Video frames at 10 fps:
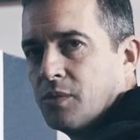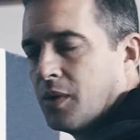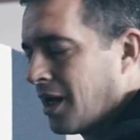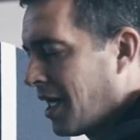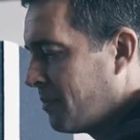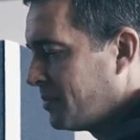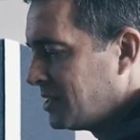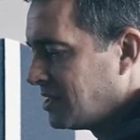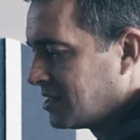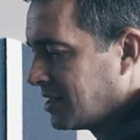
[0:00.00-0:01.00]
What
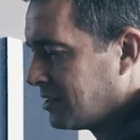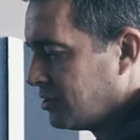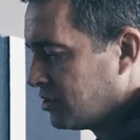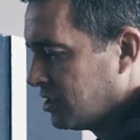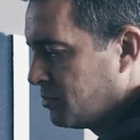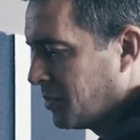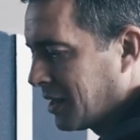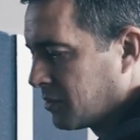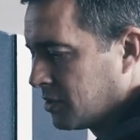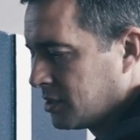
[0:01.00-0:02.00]
happens is that you sit
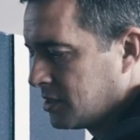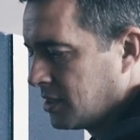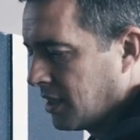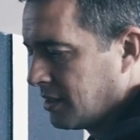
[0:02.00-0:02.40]
backwards